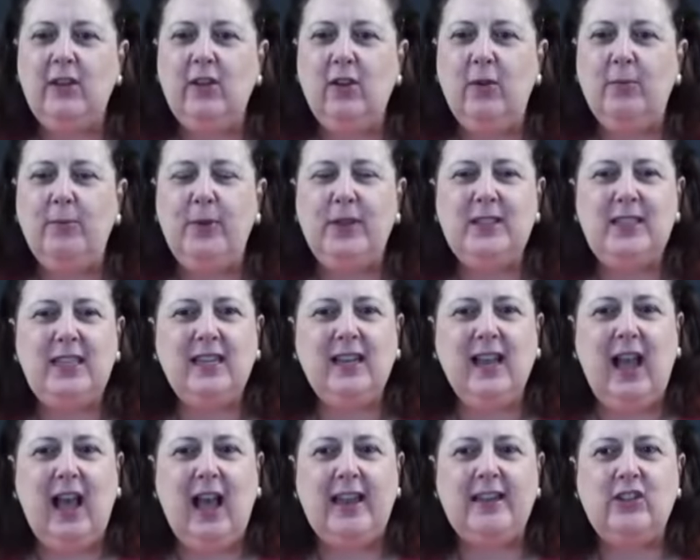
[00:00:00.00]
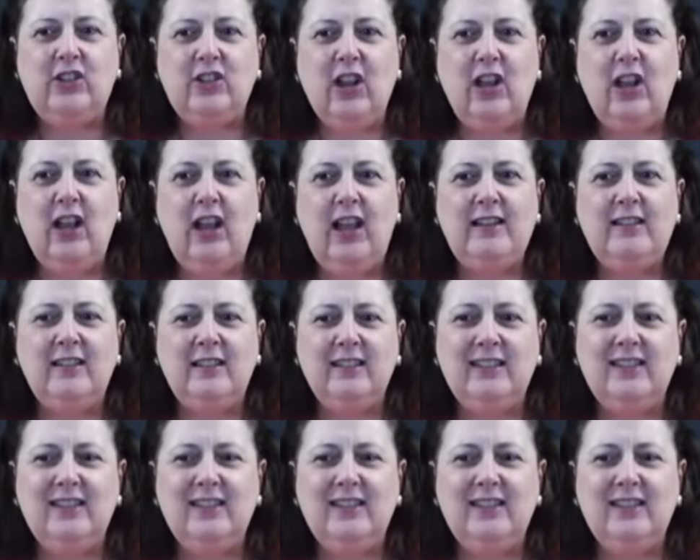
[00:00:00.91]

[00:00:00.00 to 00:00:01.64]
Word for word: You're a busy guy, John.